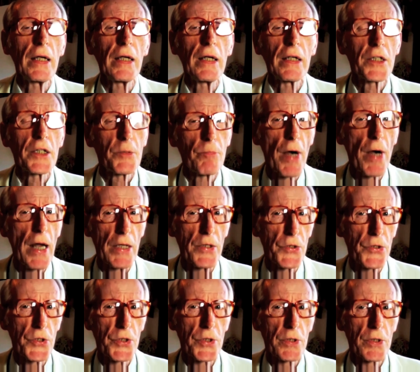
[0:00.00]

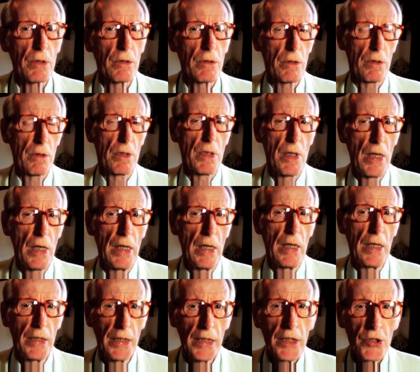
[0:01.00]
express uh,
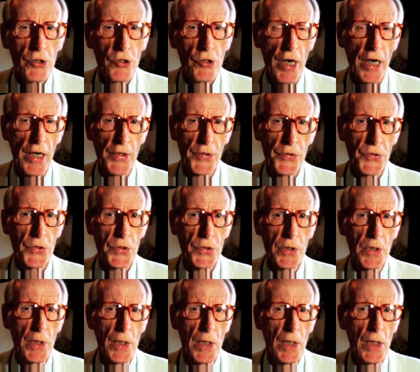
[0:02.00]
an interest,